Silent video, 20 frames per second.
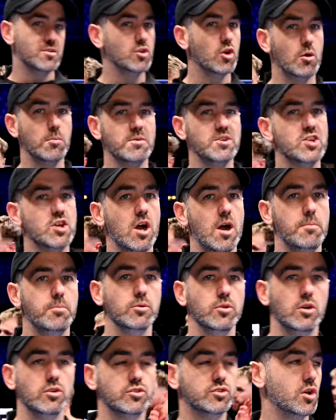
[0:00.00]
He's gotta be sharp
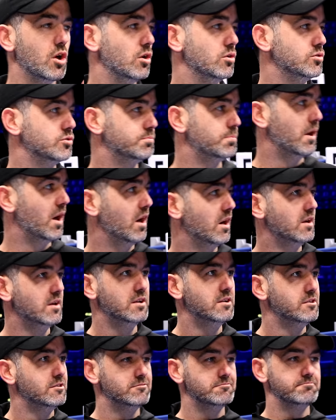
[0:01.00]
on those toes, but
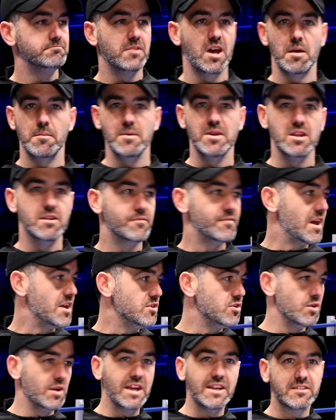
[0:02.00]
I mean, the
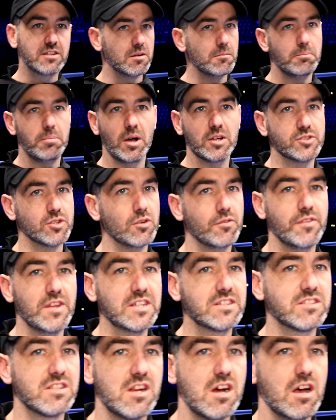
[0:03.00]
venue, he's gonna buzz off
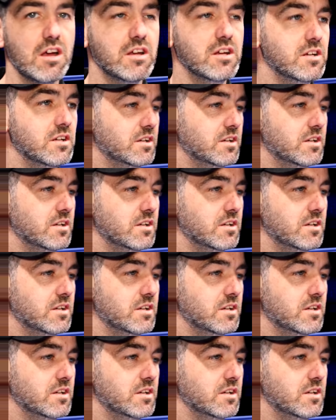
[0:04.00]
this tonight.